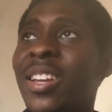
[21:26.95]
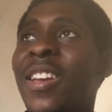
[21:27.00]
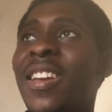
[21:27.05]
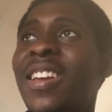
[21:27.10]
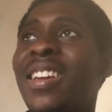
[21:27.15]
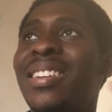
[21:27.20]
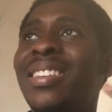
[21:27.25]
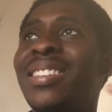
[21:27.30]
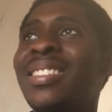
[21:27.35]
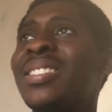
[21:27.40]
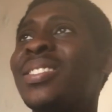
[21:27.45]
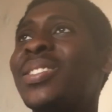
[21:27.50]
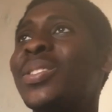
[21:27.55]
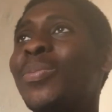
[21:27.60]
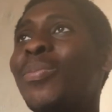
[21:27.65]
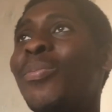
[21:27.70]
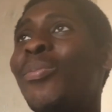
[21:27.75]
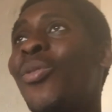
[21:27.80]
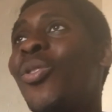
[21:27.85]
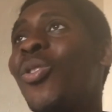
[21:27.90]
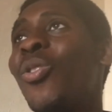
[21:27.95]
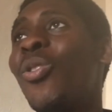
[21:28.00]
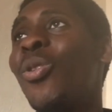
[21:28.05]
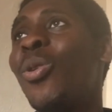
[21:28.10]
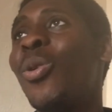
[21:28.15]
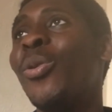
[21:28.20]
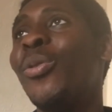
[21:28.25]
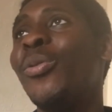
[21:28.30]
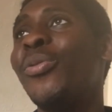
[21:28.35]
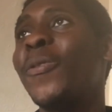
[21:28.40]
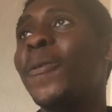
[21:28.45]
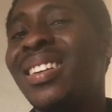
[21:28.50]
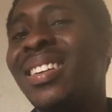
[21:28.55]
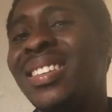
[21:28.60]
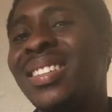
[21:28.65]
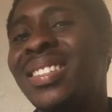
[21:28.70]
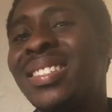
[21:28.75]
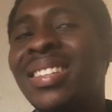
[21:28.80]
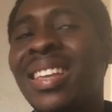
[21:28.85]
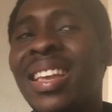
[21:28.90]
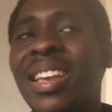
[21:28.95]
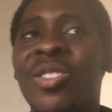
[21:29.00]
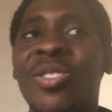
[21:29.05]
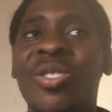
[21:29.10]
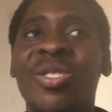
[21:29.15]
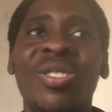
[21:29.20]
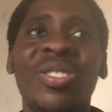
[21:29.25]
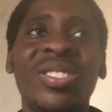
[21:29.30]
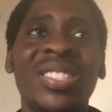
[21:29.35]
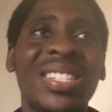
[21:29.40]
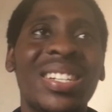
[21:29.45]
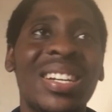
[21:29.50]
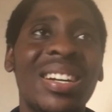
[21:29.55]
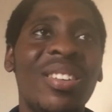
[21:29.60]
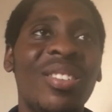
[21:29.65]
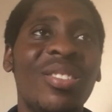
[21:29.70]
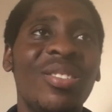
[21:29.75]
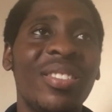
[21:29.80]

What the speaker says: this is more of a psychological